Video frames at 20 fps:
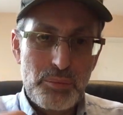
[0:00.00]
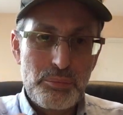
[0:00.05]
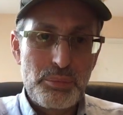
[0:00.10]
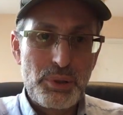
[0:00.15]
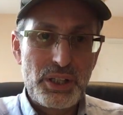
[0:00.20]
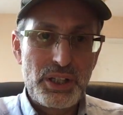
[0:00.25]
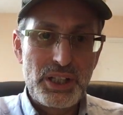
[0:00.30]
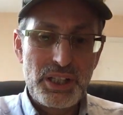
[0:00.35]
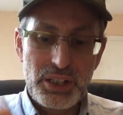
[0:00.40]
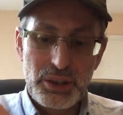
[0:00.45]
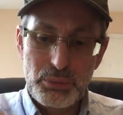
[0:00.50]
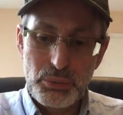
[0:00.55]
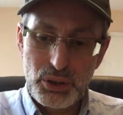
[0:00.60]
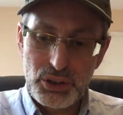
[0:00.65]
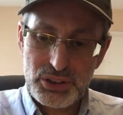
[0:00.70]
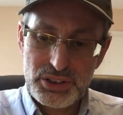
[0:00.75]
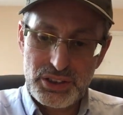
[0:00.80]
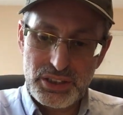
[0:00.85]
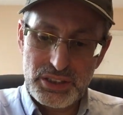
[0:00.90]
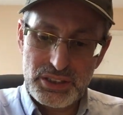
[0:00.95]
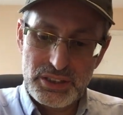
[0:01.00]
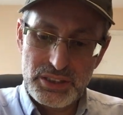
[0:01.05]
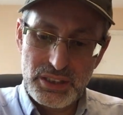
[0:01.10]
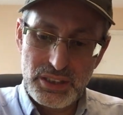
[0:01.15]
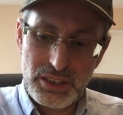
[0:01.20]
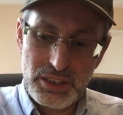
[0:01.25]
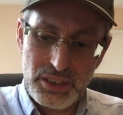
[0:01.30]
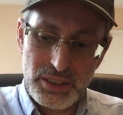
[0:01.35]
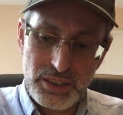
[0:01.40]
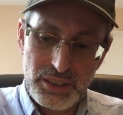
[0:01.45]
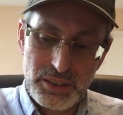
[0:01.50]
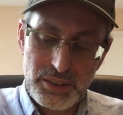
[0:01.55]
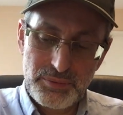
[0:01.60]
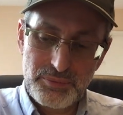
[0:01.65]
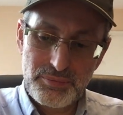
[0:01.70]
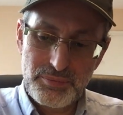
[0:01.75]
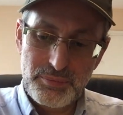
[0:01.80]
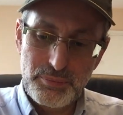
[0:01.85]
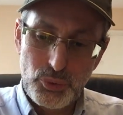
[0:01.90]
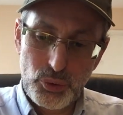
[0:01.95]
But he wanted
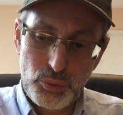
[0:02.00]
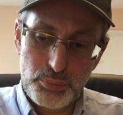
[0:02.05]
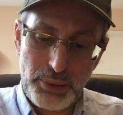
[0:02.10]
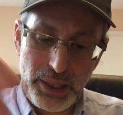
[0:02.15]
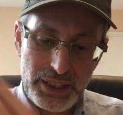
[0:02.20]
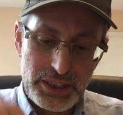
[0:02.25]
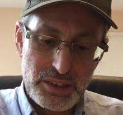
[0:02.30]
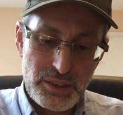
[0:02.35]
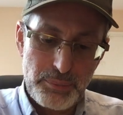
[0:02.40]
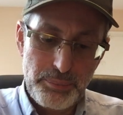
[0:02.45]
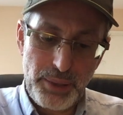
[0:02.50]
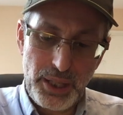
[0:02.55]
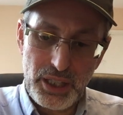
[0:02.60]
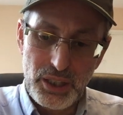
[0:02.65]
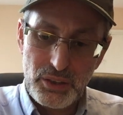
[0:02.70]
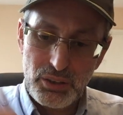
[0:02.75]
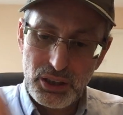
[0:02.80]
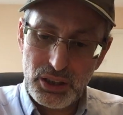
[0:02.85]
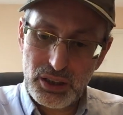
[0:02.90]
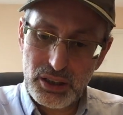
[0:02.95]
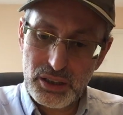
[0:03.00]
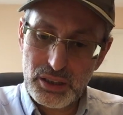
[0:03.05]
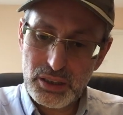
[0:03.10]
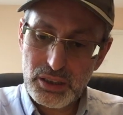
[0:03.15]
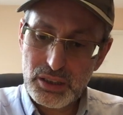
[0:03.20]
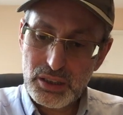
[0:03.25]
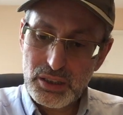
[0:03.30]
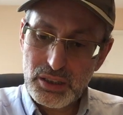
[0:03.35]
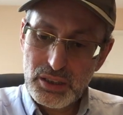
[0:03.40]
more battery power